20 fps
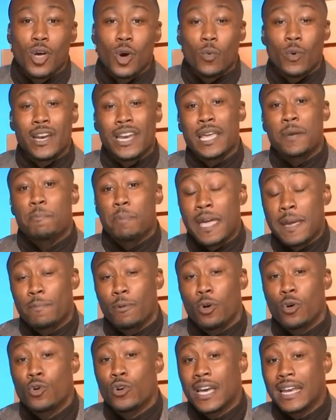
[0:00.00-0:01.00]
We need
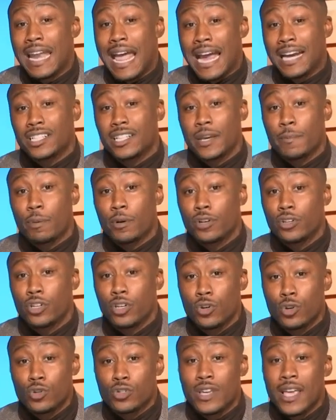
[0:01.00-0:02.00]
people who can actually
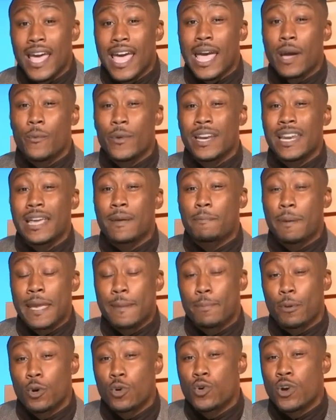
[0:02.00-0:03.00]
produce, and we need
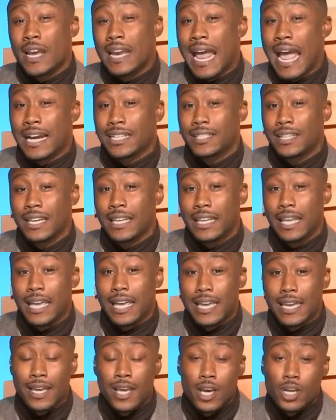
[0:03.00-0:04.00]
people who can actually
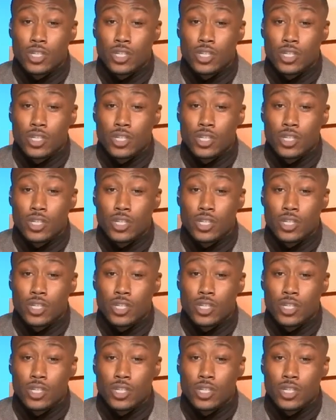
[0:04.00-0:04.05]
lead.